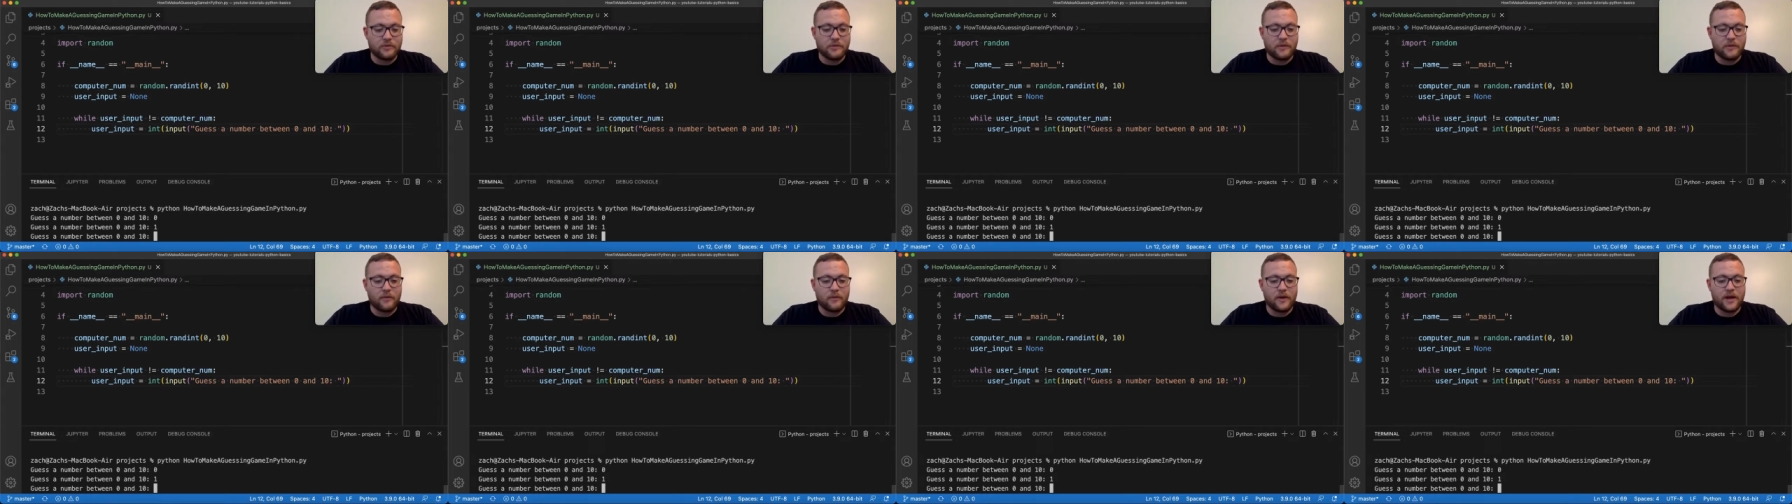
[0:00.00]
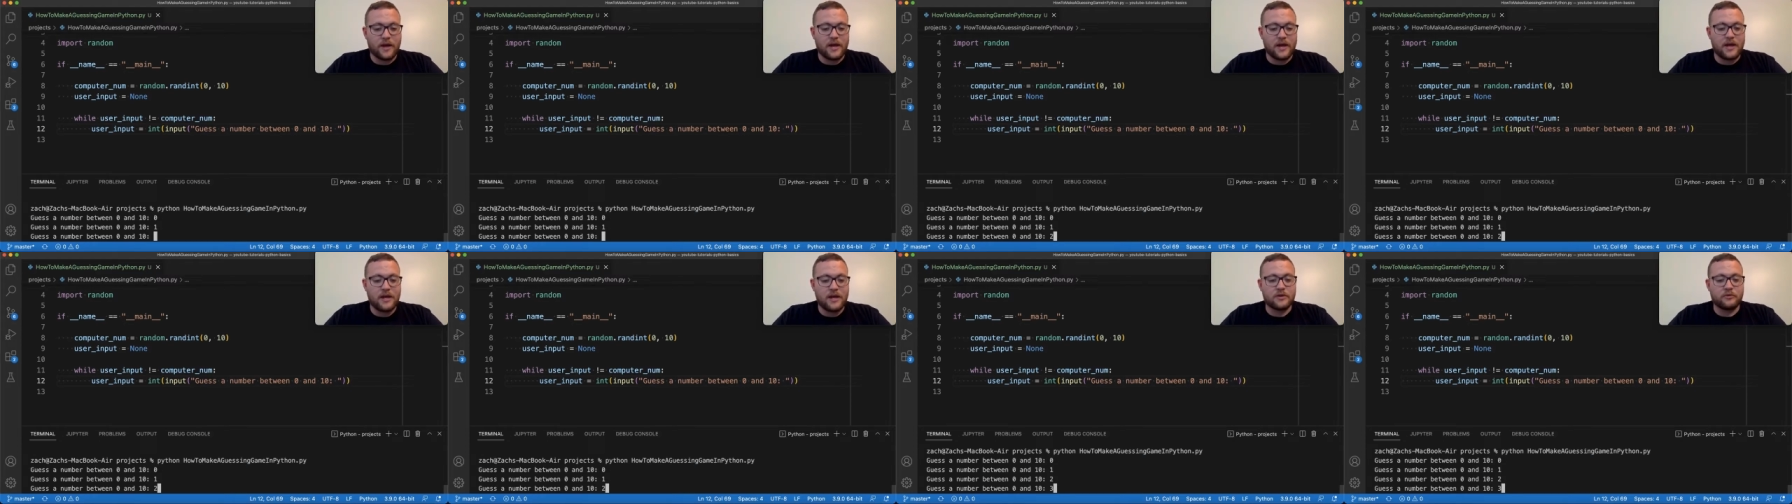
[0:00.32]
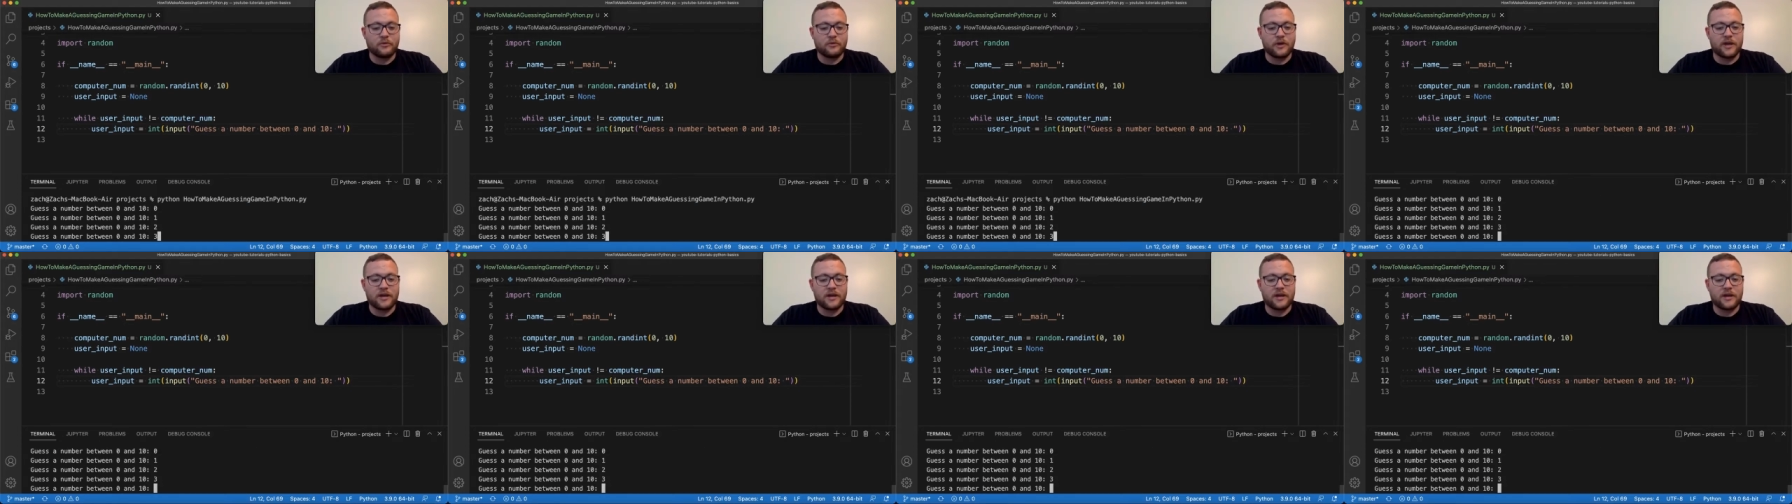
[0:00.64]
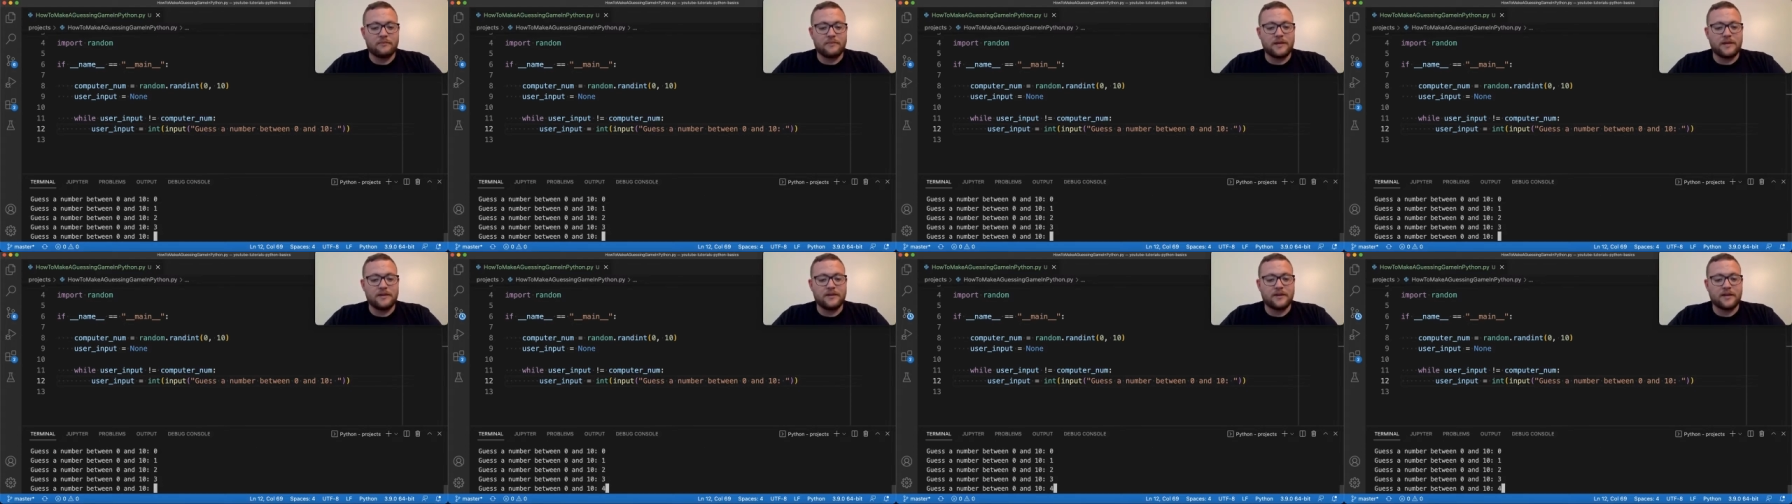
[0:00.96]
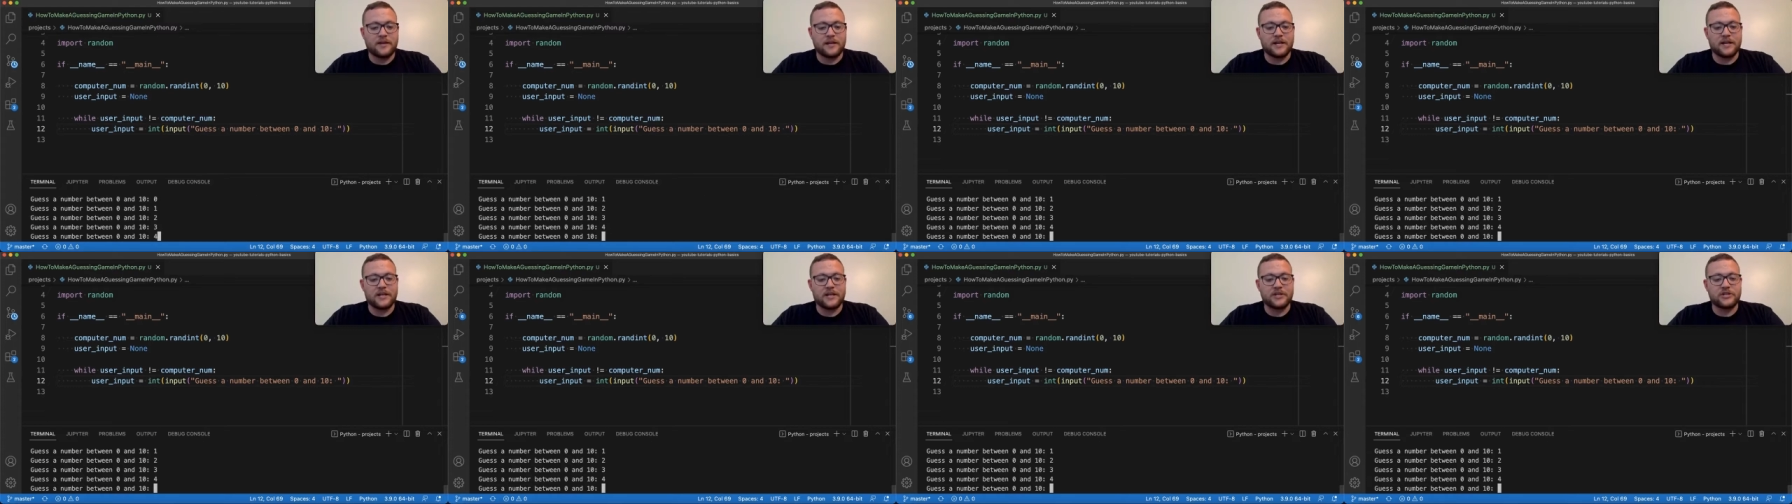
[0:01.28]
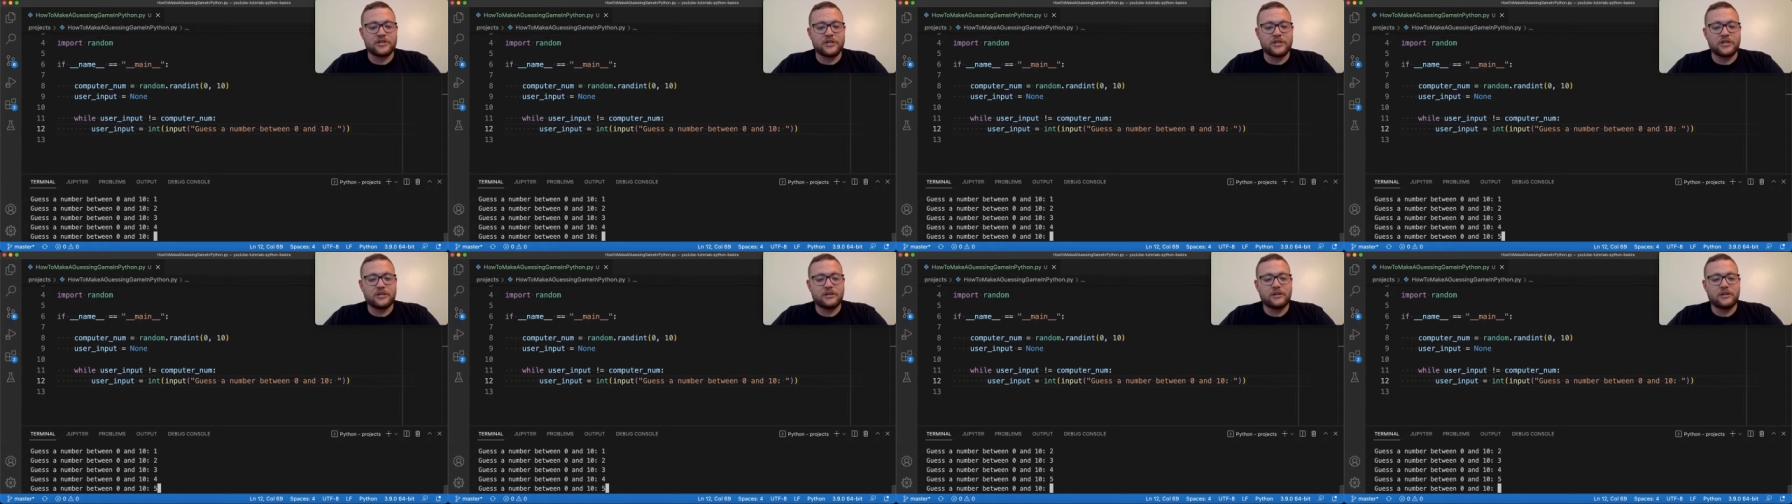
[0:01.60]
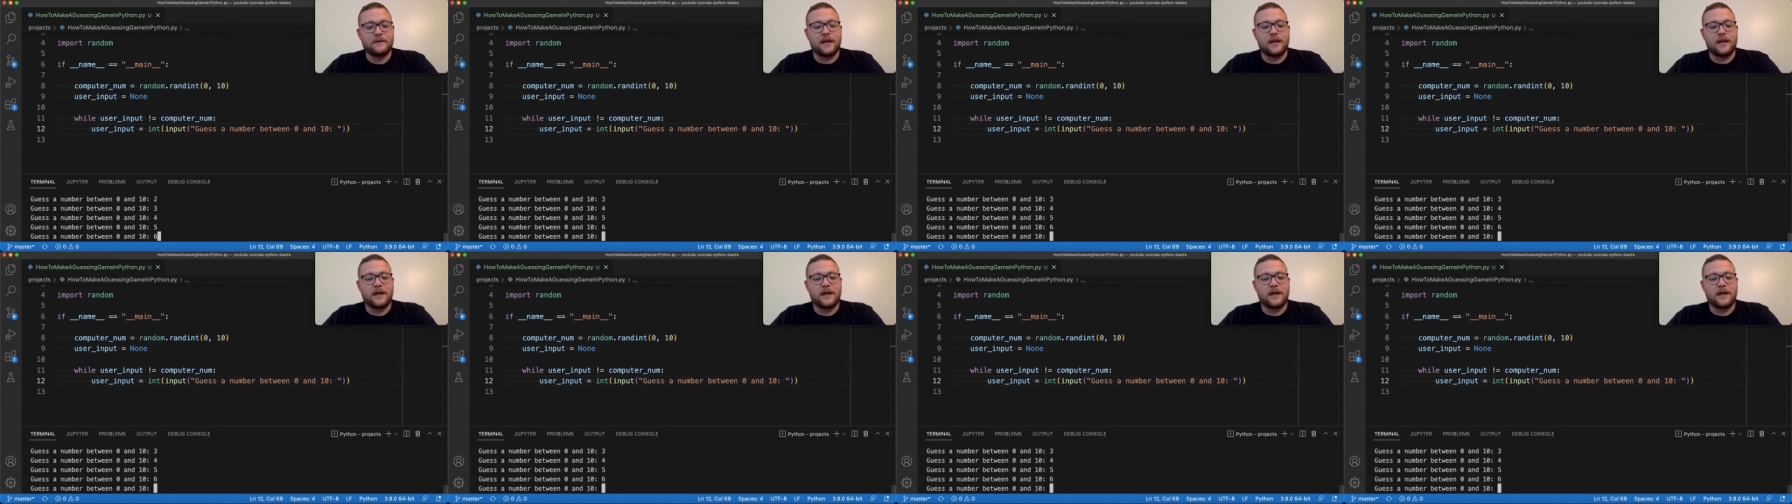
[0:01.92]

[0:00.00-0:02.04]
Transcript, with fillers: my way where I can meet the condition.